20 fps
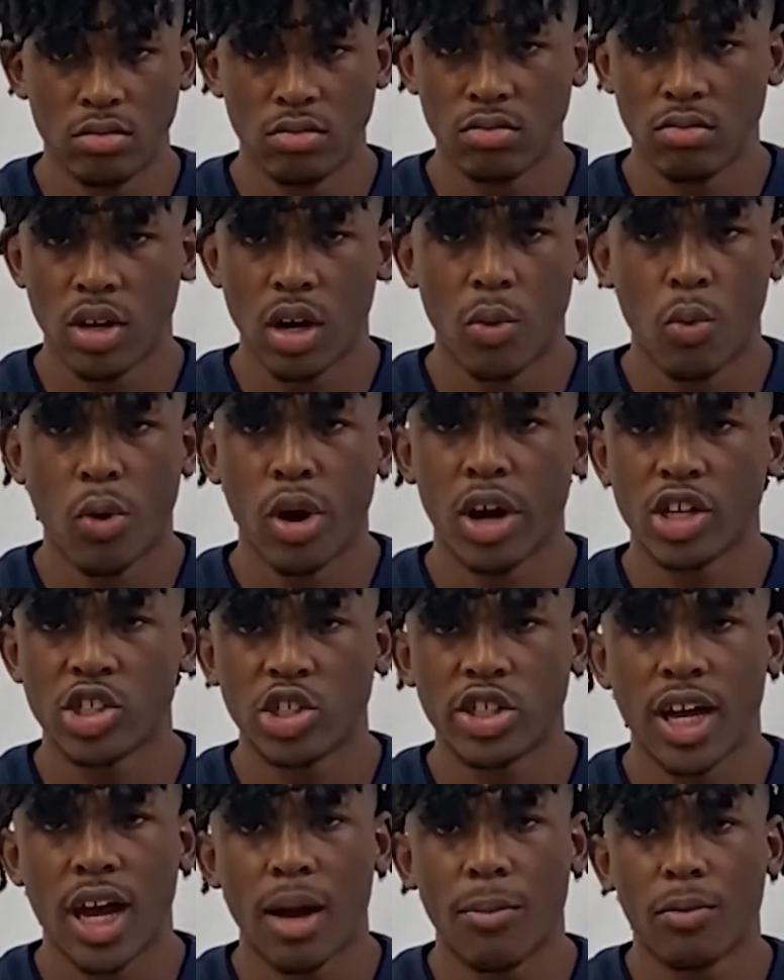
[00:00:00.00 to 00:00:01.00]
a
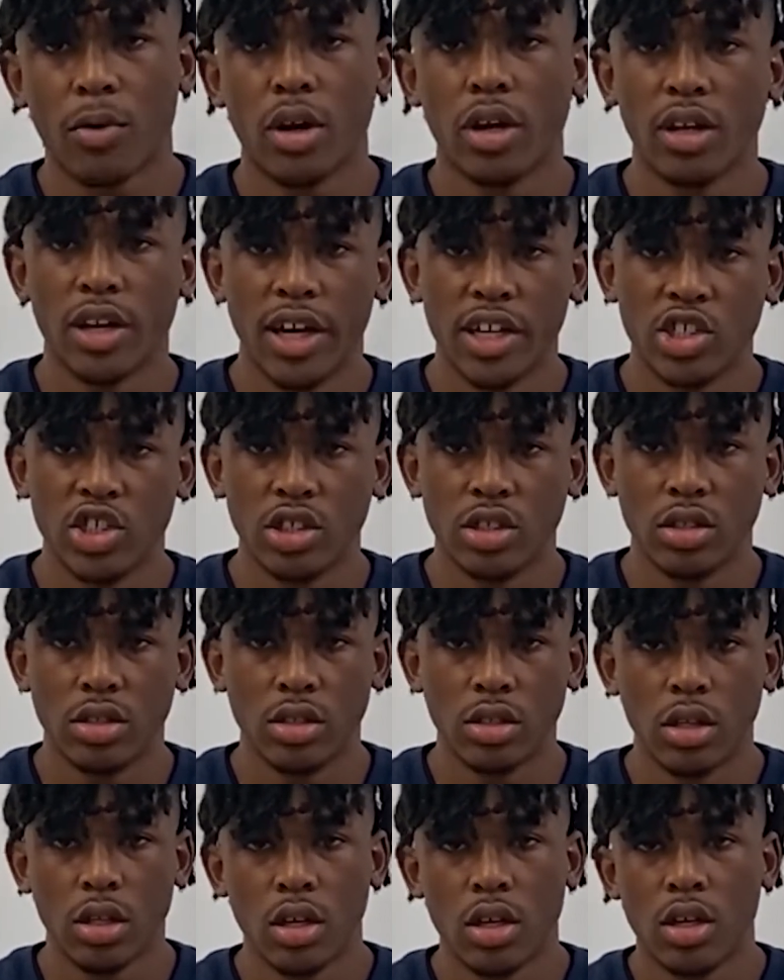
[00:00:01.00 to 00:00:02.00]
workshop or a luncheon
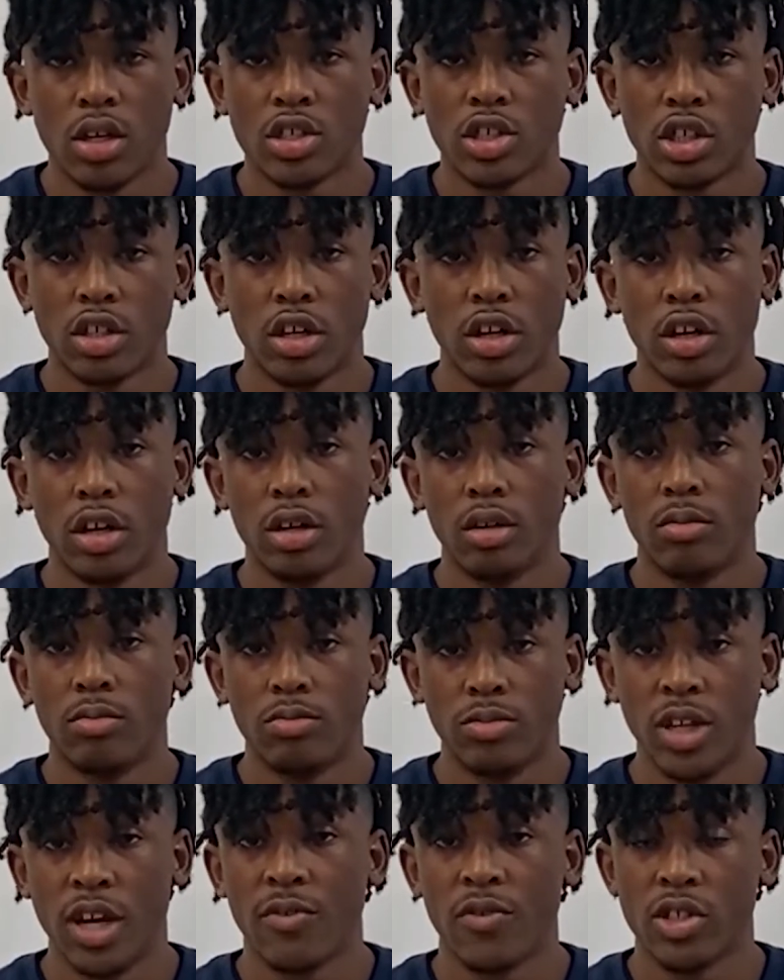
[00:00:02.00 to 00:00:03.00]
to
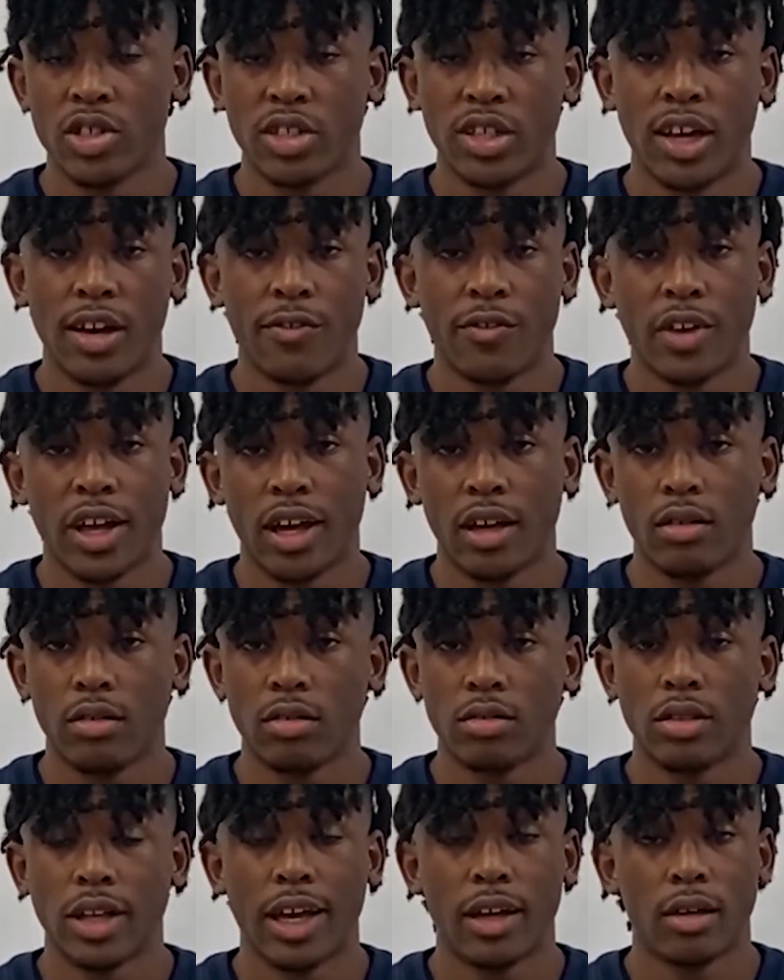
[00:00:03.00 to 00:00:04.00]
learn different stuff like
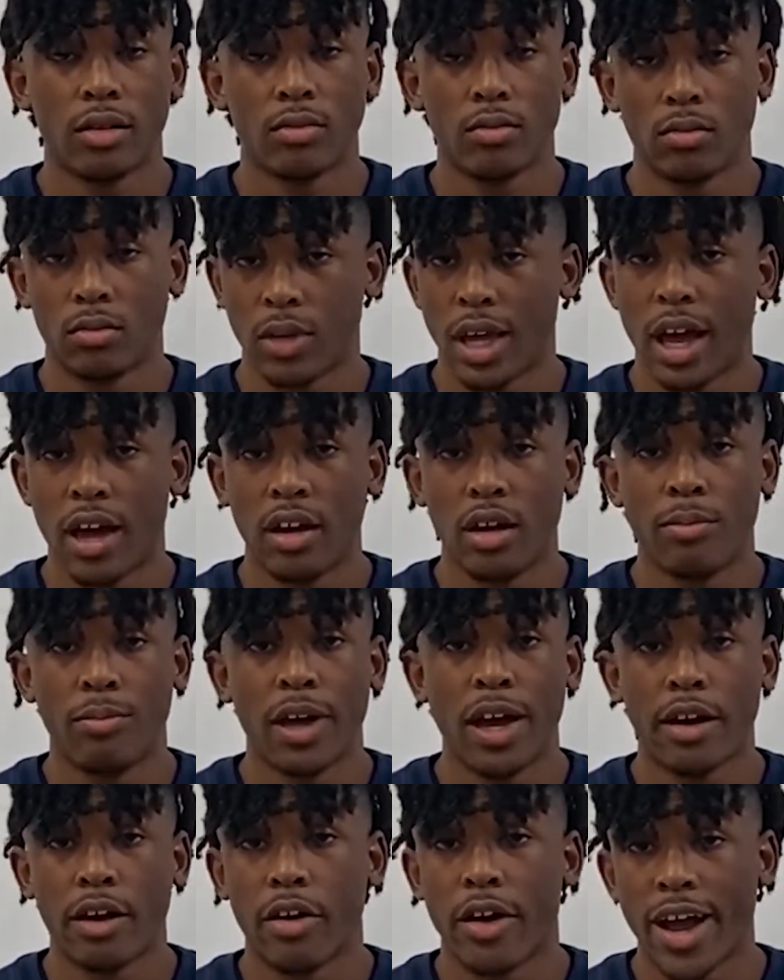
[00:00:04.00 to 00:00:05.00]
how to
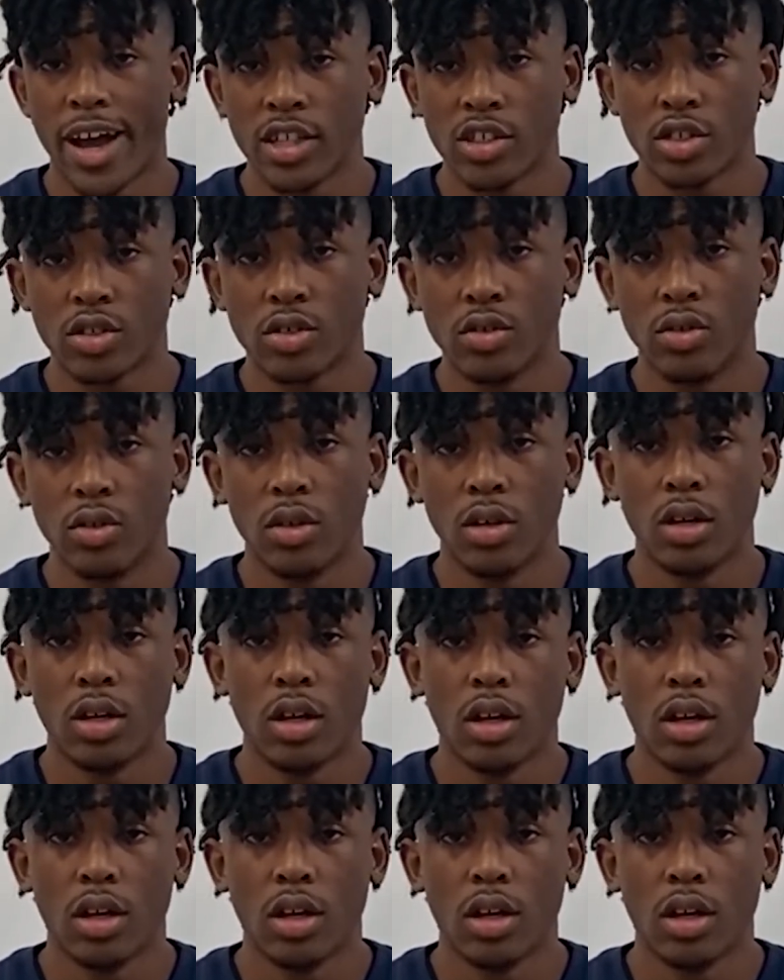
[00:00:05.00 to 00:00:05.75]
apply to grad school,